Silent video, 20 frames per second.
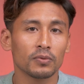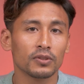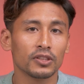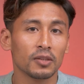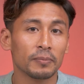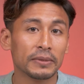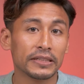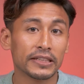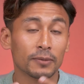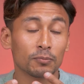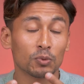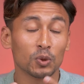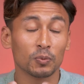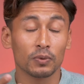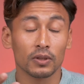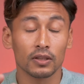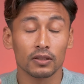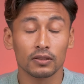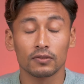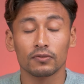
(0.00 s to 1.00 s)
the Realme 10 Pro
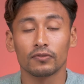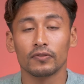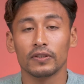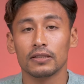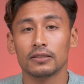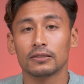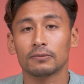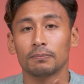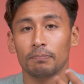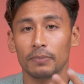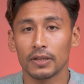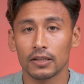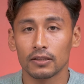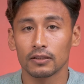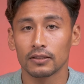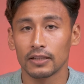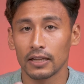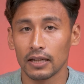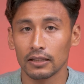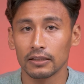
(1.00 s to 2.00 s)
Plus feels better
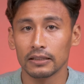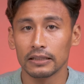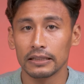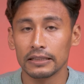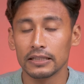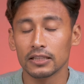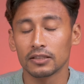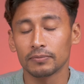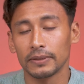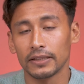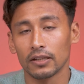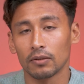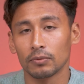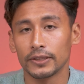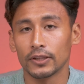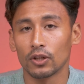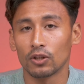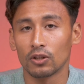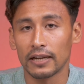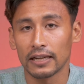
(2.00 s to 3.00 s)
than the display of
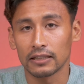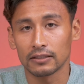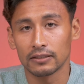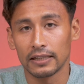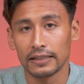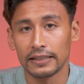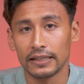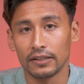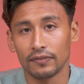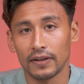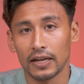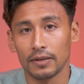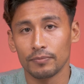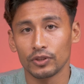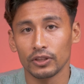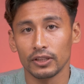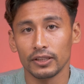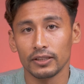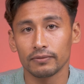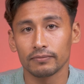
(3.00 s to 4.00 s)
the Honor X9a
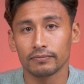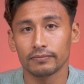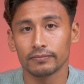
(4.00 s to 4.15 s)
5G.